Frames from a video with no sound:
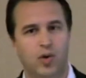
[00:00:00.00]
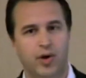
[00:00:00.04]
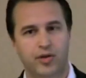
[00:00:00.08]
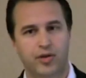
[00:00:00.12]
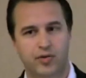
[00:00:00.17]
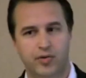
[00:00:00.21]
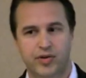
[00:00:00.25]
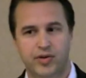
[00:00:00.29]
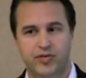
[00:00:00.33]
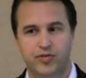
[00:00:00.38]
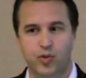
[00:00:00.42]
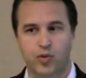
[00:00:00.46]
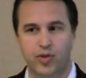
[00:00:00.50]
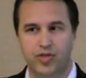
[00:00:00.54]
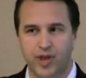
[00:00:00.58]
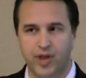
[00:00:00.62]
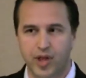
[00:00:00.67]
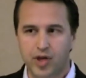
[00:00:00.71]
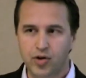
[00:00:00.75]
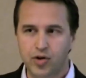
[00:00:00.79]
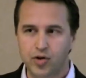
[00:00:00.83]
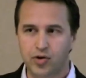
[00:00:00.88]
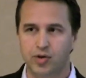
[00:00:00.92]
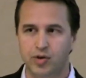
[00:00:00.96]
whether it's
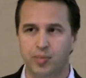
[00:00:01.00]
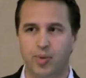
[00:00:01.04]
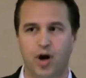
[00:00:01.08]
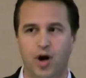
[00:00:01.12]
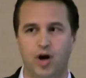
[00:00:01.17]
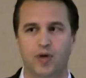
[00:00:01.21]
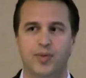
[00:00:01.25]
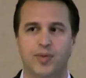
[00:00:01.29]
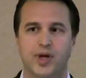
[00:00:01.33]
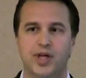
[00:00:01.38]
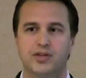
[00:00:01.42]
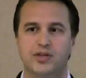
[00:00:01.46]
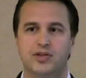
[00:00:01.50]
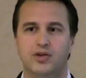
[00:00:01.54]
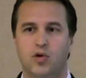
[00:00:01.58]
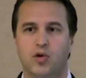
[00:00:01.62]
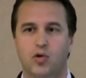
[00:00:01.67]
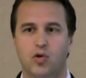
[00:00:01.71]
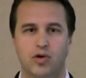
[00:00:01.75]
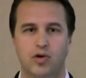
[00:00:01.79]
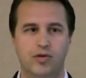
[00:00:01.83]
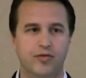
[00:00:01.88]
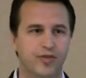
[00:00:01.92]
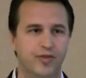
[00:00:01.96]
within your department
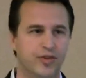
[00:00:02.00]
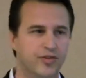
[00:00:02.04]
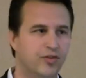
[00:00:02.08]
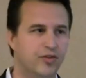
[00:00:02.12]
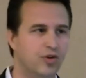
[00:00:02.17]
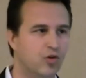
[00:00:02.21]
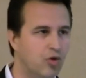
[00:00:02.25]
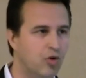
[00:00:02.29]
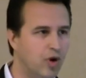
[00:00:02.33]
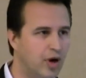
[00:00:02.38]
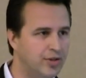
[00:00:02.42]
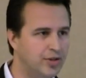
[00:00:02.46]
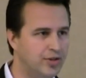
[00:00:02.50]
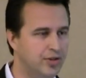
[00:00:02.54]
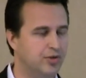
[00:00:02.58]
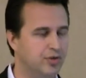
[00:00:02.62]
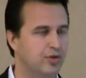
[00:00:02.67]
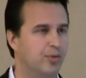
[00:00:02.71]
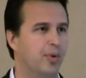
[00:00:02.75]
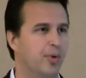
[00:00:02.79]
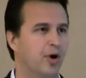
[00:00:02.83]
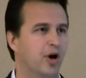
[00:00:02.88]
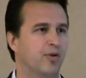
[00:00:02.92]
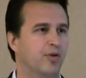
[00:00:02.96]
or if it's across your
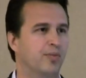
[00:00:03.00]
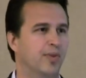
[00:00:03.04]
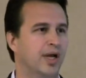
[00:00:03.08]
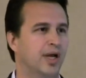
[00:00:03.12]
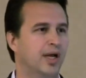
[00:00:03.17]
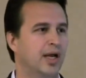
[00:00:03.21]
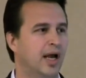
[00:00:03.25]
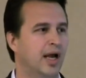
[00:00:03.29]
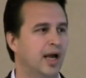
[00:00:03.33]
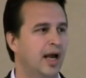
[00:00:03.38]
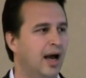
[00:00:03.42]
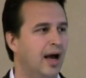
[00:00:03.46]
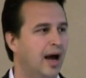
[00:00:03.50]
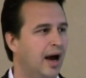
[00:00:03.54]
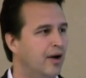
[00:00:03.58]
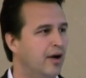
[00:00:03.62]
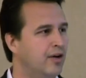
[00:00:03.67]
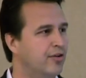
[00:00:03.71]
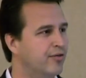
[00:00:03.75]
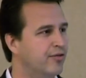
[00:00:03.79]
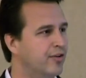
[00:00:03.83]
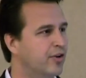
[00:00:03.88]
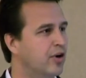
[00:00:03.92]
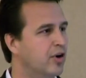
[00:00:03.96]
department, how
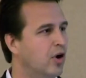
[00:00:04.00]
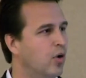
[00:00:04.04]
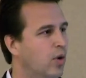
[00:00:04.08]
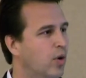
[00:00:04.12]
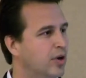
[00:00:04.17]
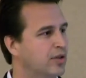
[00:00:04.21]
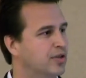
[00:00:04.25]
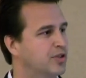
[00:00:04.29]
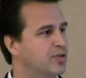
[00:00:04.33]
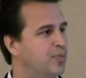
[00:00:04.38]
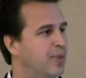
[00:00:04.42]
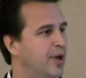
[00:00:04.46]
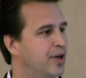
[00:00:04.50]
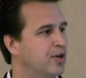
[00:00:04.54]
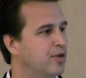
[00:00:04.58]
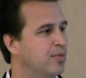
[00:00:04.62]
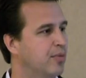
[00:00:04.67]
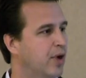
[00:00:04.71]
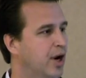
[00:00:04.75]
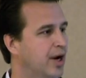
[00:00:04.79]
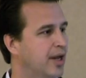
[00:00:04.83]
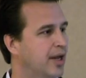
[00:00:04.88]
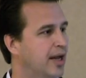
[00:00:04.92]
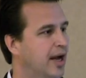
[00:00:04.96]
do you figure out what to spend your
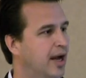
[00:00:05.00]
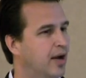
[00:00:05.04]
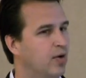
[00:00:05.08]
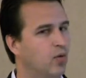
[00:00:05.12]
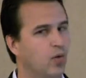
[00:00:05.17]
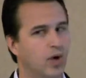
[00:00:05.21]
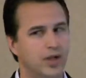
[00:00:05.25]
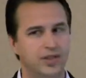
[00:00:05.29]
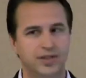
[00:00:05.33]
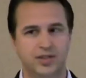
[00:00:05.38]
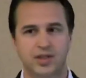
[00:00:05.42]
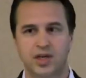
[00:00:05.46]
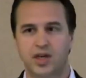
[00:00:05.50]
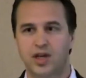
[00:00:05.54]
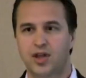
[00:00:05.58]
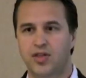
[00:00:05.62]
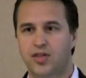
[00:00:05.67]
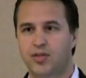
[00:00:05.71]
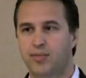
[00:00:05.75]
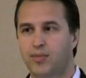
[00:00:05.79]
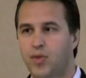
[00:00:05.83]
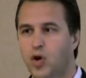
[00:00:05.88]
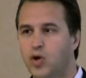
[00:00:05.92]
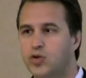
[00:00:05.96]
money on? What's
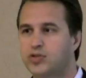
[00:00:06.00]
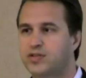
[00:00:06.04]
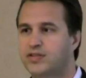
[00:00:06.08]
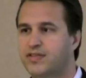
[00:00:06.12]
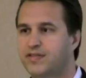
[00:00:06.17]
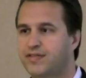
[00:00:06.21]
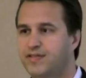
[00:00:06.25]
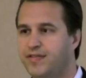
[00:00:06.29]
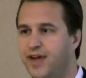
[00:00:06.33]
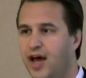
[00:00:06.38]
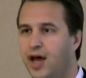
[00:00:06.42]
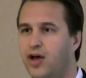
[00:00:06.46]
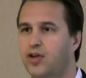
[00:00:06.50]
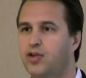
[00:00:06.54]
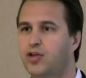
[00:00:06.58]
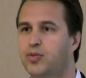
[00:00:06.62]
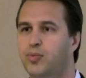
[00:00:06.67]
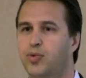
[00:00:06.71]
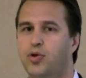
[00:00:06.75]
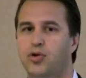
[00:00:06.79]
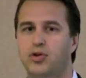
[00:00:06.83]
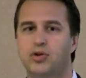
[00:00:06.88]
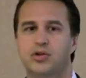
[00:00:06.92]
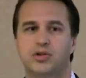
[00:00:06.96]
the most
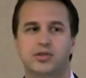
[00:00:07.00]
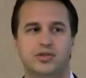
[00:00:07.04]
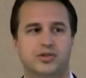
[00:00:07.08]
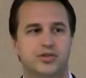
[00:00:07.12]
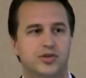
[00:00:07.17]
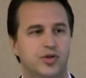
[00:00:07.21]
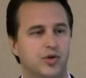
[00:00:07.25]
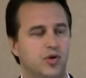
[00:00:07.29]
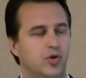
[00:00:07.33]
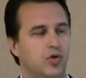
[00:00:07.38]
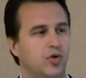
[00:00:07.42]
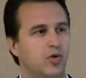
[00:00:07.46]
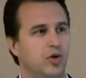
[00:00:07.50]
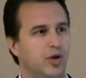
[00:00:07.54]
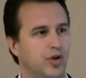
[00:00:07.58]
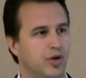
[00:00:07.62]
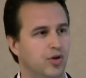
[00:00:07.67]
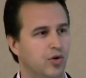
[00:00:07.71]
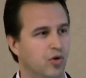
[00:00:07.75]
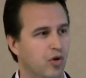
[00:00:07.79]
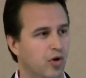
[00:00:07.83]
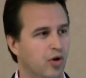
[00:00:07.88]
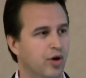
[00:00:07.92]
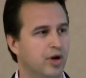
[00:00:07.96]
valuable to
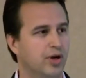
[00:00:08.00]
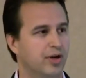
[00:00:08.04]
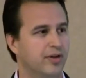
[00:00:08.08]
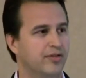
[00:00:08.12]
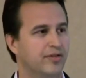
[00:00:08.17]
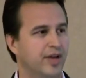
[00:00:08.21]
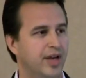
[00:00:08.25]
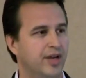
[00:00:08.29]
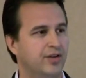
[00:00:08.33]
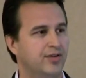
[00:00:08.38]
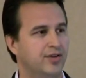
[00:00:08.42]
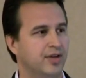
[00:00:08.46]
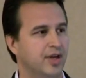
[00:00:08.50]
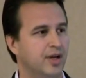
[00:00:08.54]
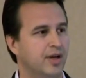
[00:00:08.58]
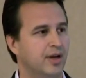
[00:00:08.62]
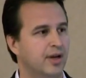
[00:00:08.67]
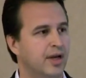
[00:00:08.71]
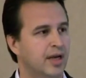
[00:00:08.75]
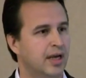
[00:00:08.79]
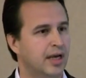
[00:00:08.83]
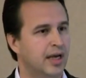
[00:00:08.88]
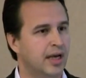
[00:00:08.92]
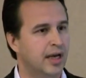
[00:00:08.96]
your organization?
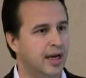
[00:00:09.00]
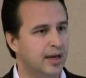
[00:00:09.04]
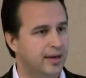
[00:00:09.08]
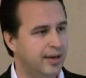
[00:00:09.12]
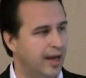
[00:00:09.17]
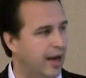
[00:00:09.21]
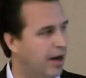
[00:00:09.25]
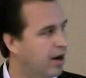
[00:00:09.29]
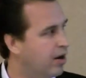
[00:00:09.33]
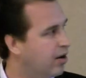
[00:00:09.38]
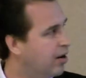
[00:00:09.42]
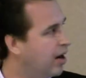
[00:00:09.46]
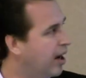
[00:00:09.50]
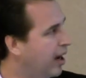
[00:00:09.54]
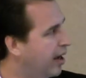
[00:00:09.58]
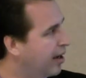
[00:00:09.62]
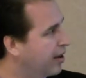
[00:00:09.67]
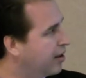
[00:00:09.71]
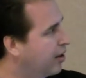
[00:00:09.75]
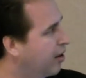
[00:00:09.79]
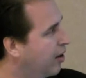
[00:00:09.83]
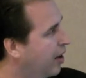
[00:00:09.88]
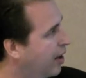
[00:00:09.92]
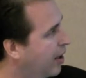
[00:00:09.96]
Now,
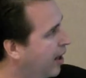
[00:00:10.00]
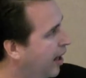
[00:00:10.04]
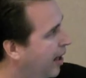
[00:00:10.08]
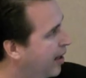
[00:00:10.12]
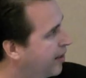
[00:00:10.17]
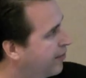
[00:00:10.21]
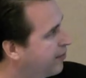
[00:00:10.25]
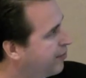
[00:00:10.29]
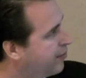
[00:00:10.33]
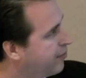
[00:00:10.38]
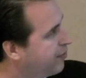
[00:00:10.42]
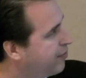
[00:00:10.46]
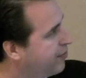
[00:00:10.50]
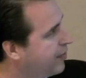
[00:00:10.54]
I, you know, I,